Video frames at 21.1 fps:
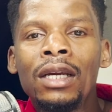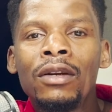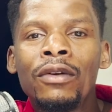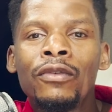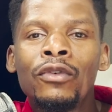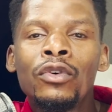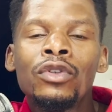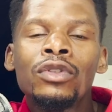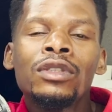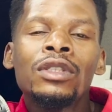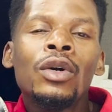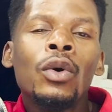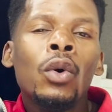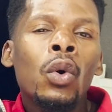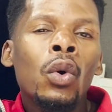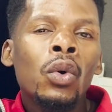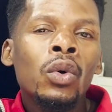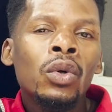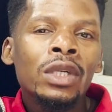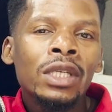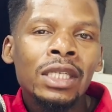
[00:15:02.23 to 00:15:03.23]
of course the
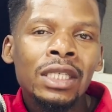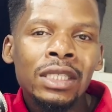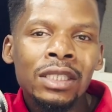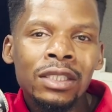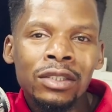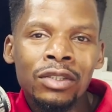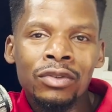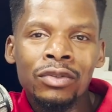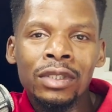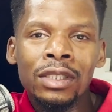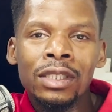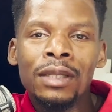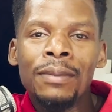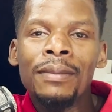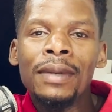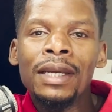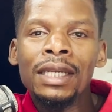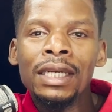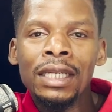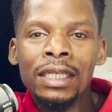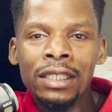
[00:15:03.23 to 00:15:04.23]
whole industry, the
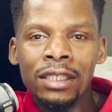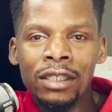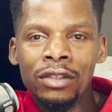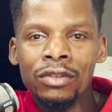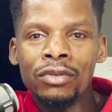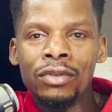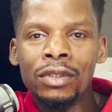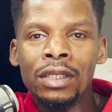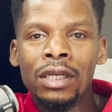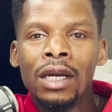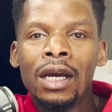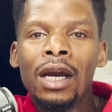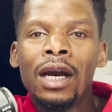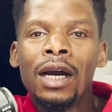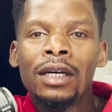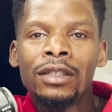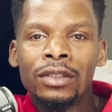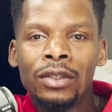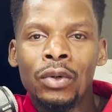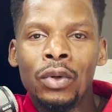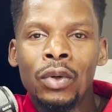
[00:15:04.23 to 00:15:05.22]
media industry
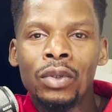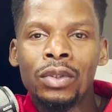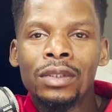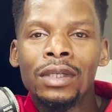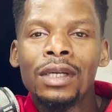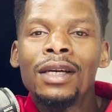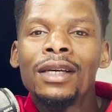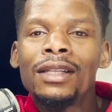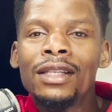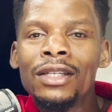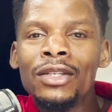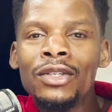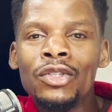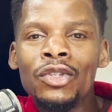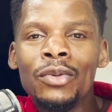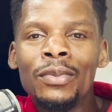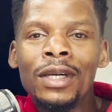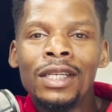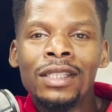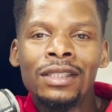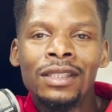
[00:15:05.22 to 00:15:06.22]
as a whole. Thank you so
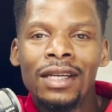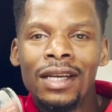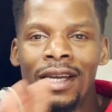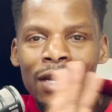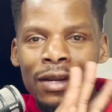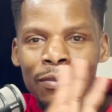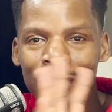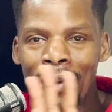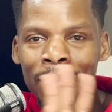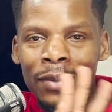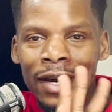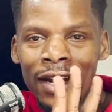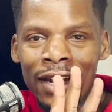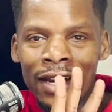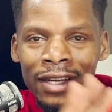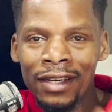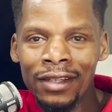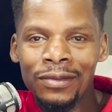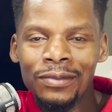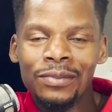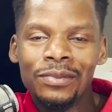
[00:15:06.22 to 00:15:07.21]
much, and
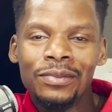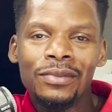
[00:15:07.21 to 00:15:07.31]
bye-bye.